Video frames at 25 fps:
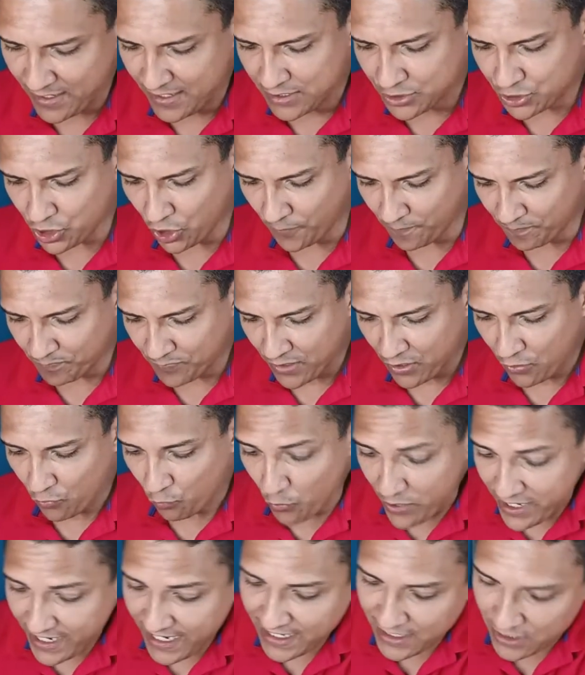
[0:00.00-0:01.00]
So
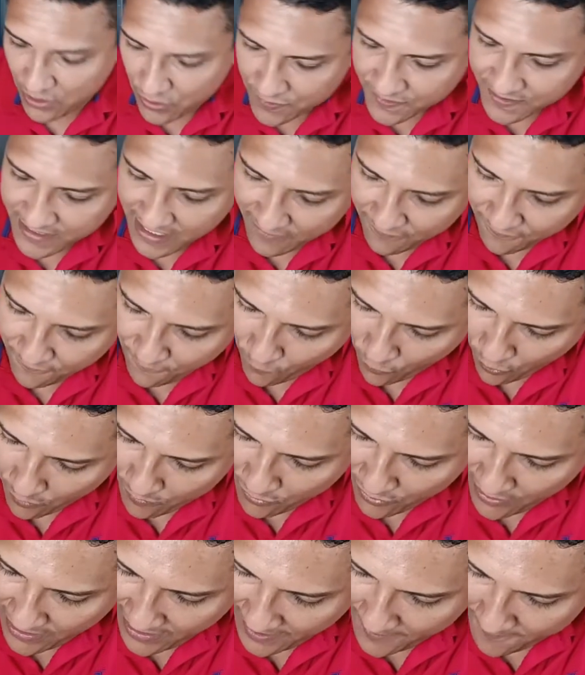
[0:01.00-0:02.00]
we can use that
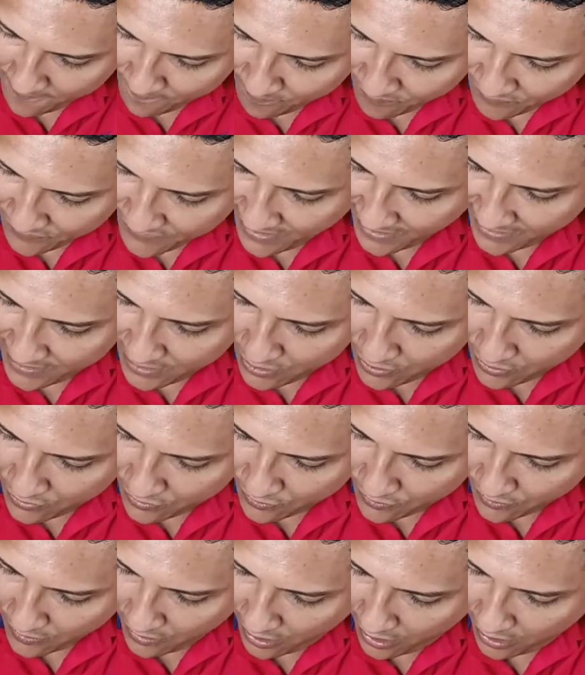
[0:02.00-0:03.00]
formula that
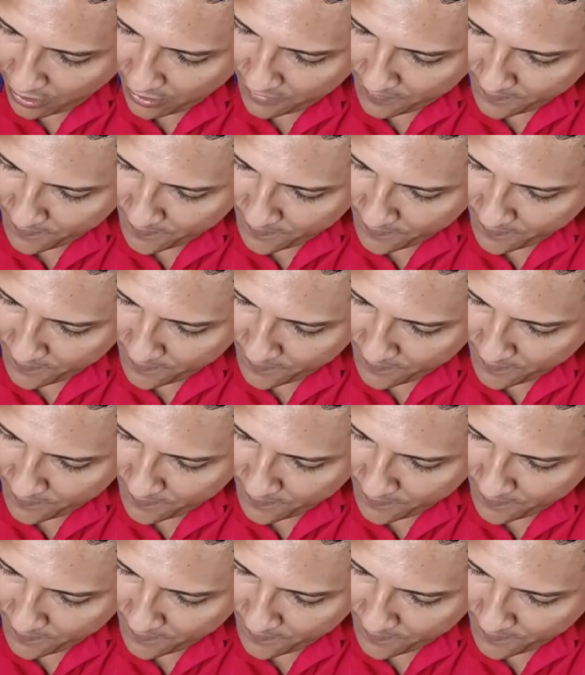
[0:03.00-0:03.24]
you